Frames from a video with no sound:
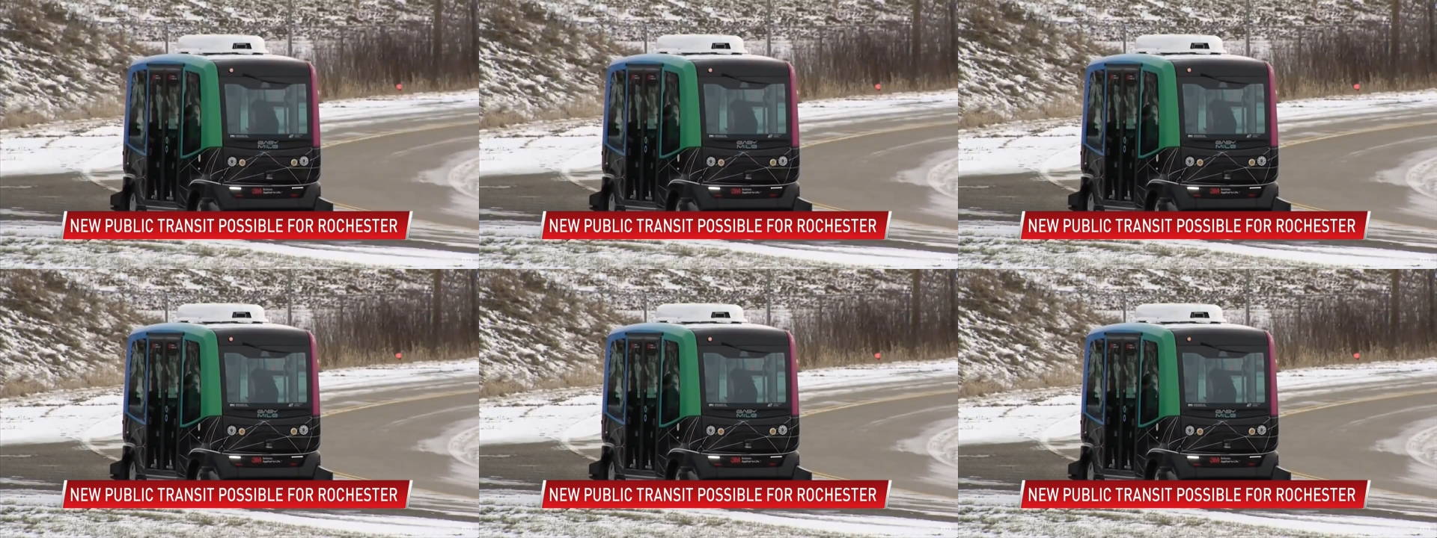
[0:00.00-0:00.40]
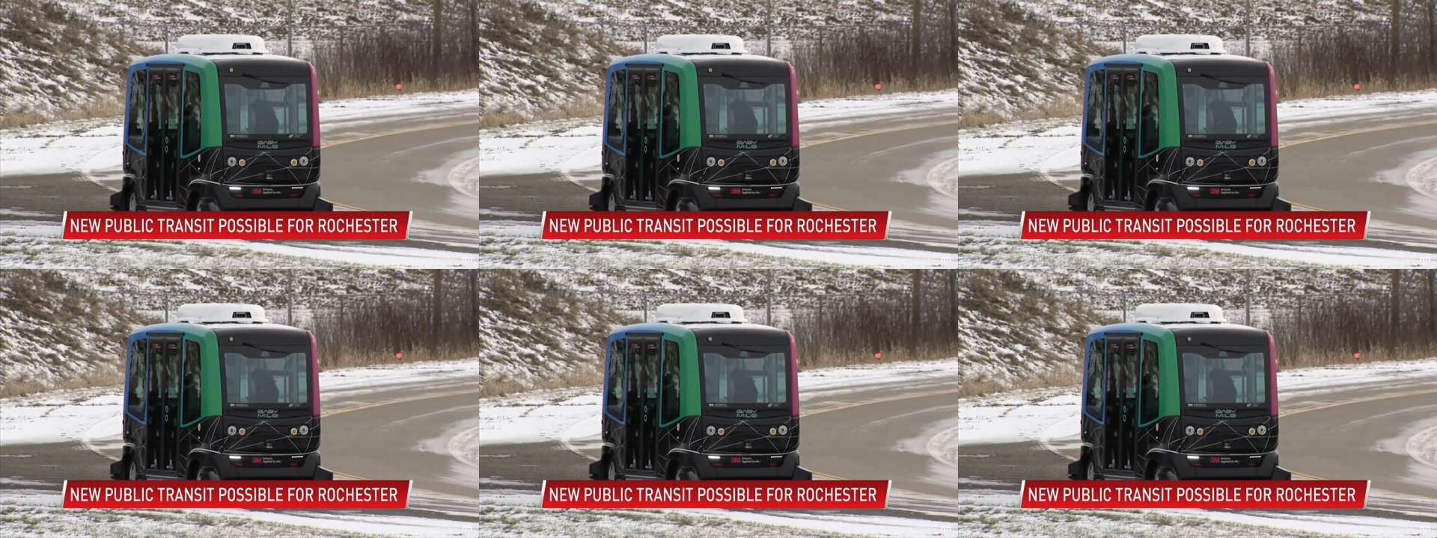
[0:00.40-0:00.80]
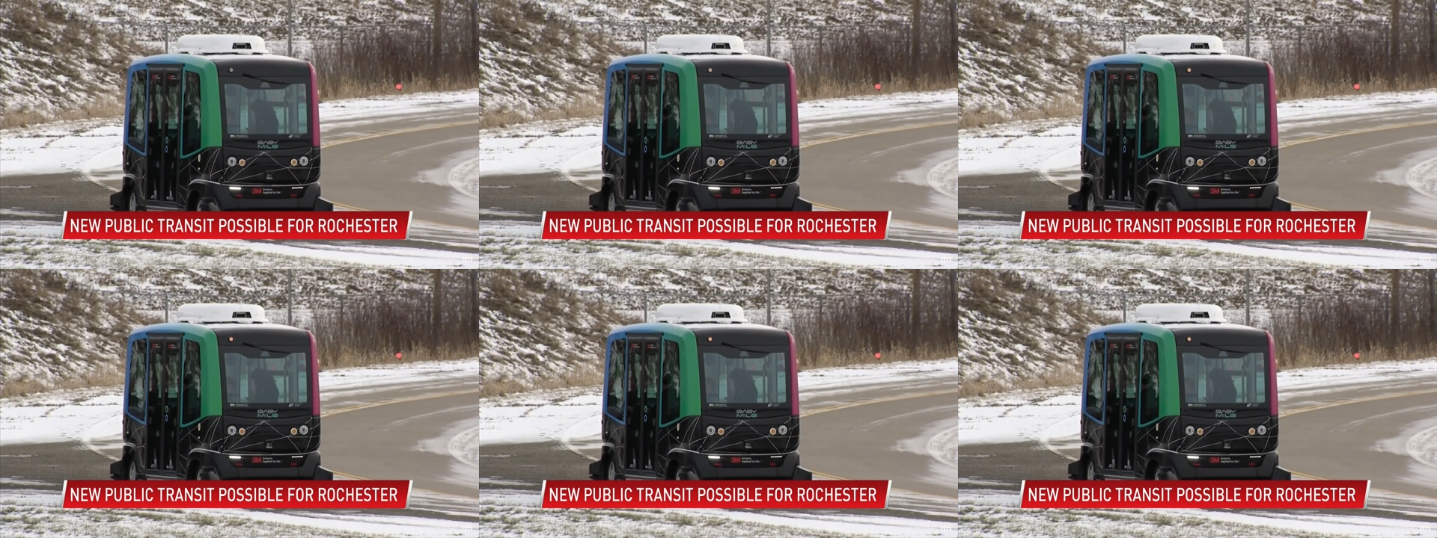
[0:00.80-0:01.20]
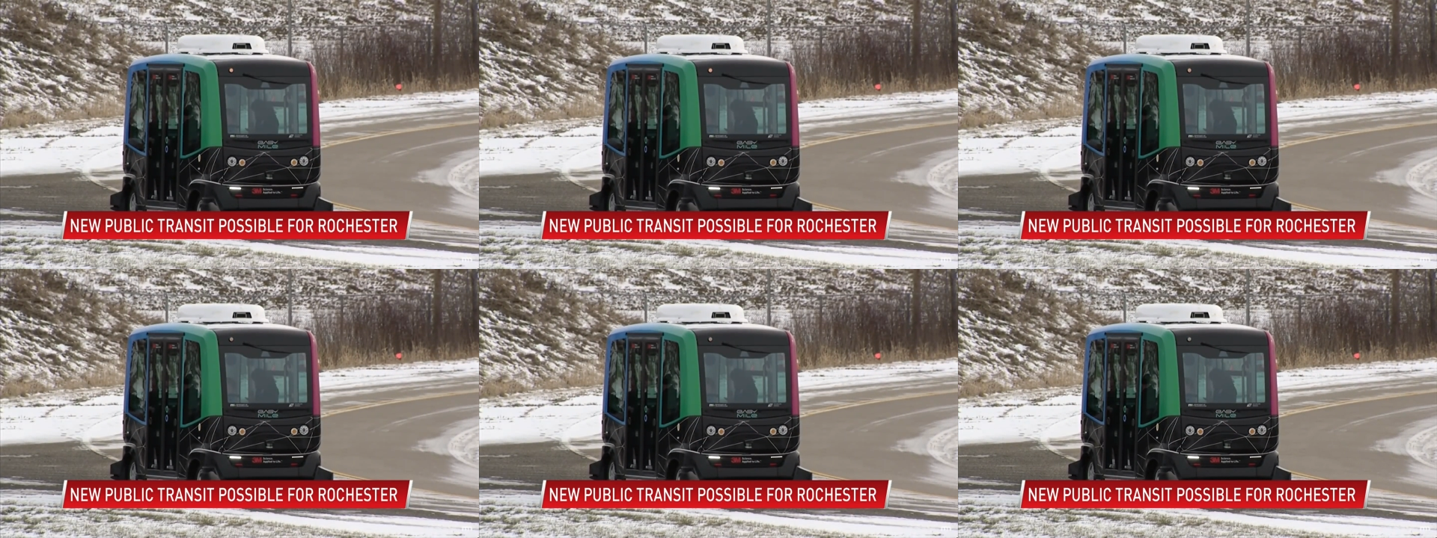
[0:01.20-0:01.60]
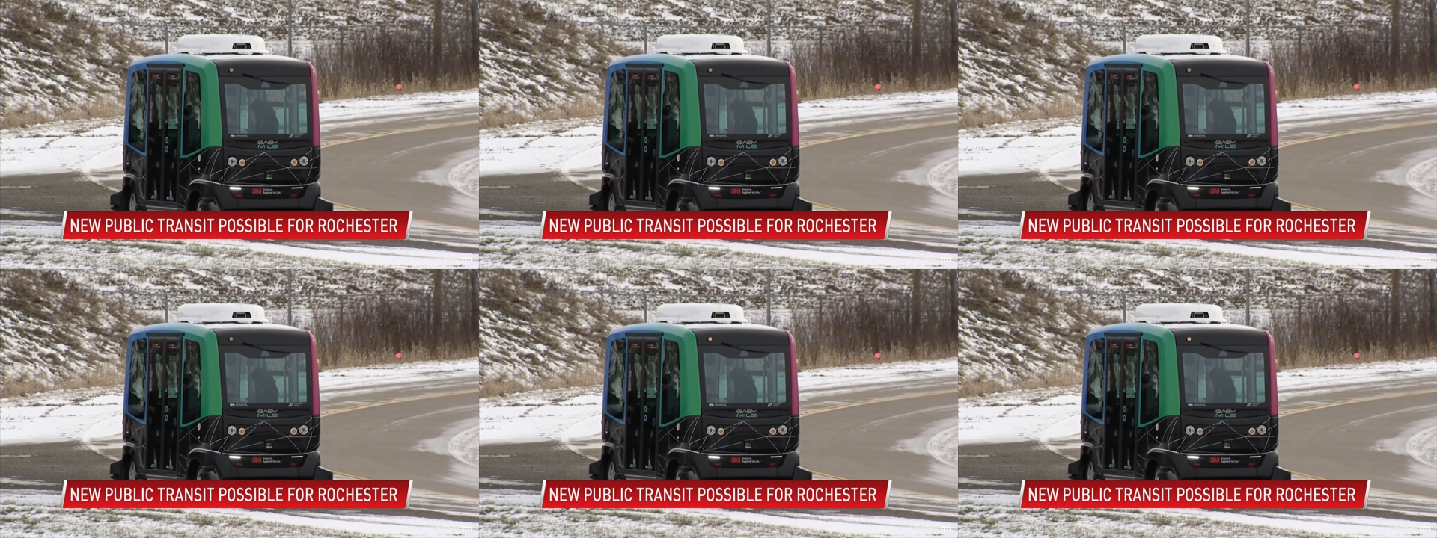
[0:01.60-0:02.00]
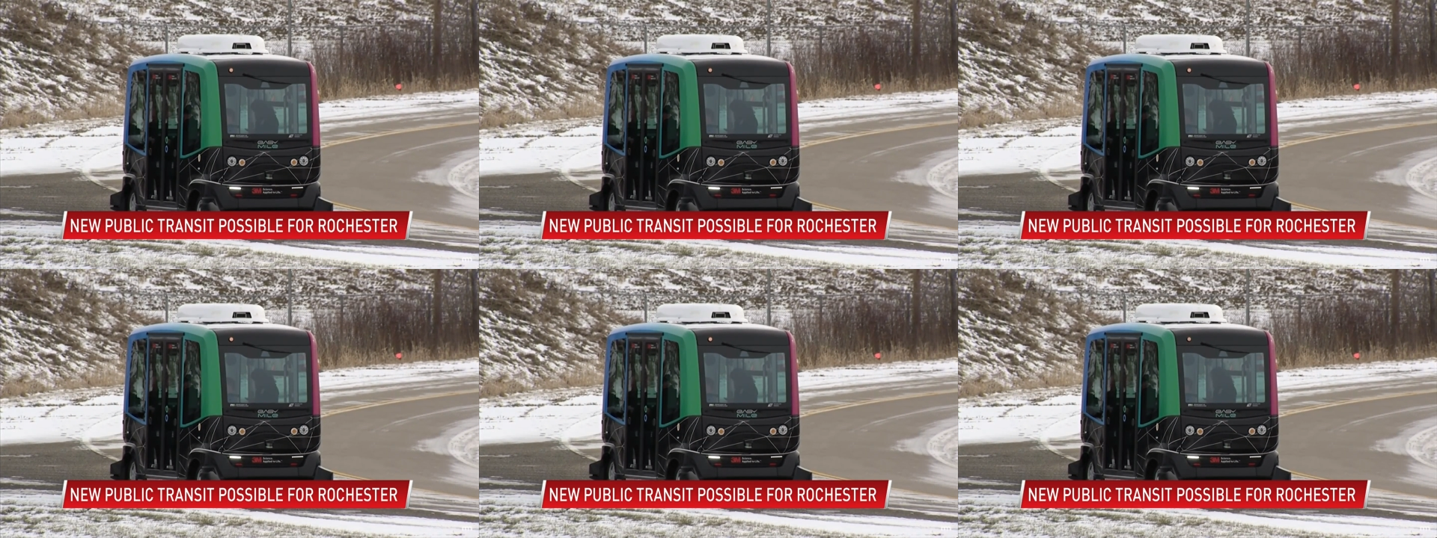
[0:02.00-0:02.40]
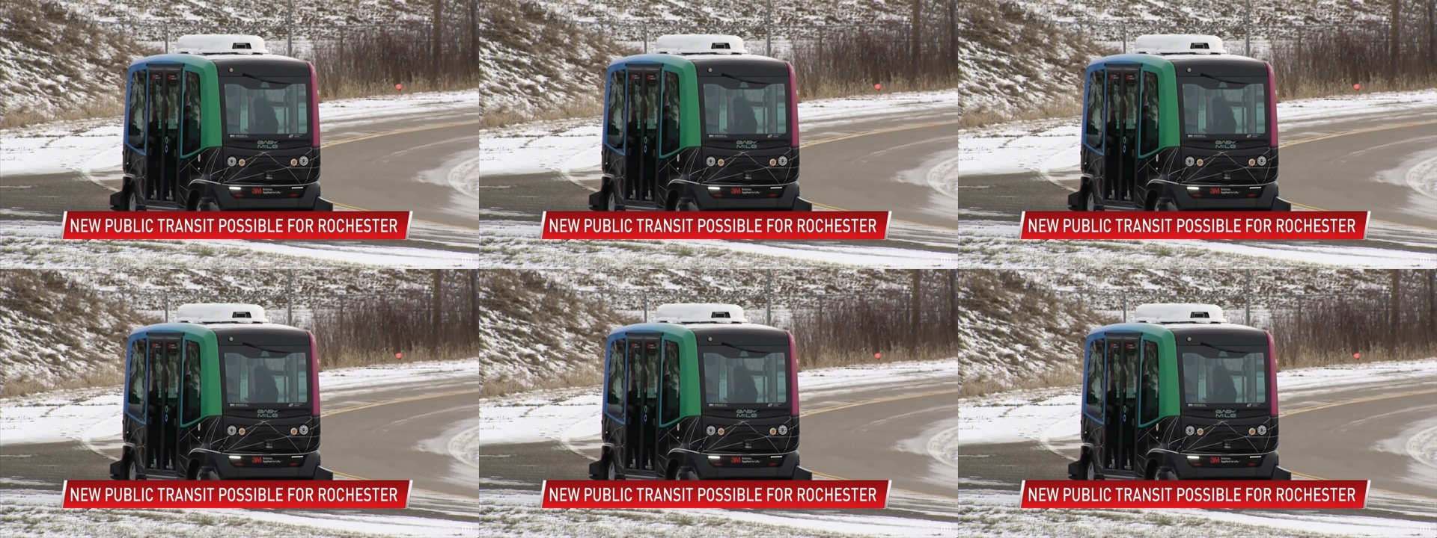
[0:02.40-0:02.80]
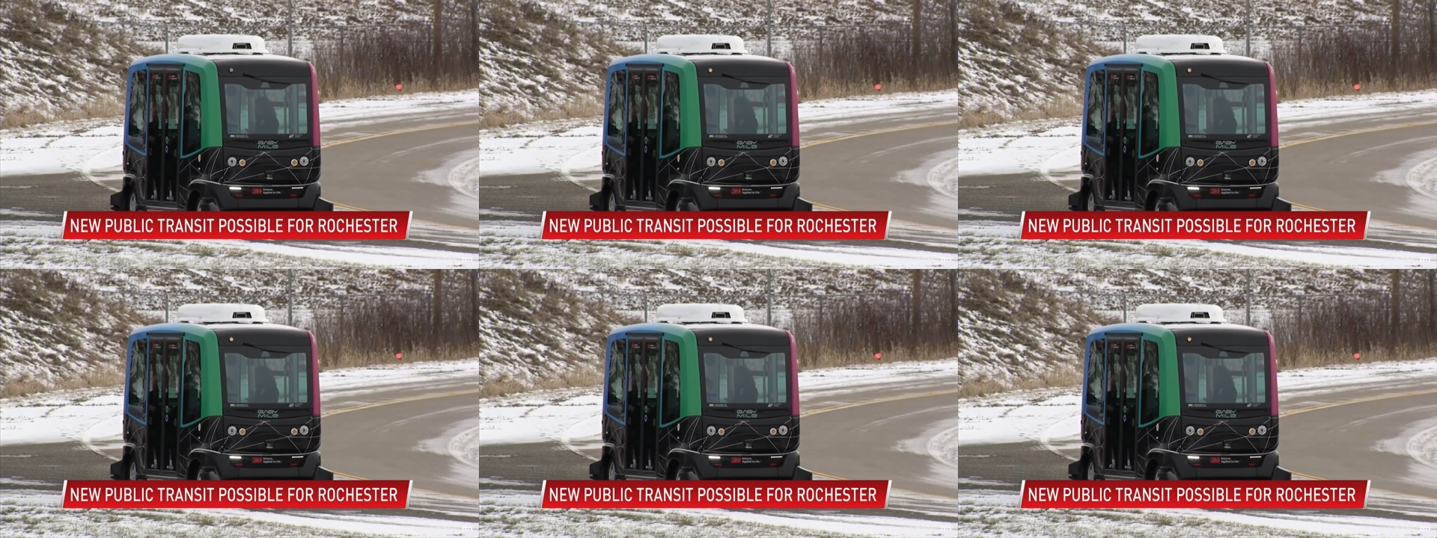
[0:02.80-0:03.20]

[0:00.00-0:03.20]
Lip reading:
Nobody's mouth can be seen.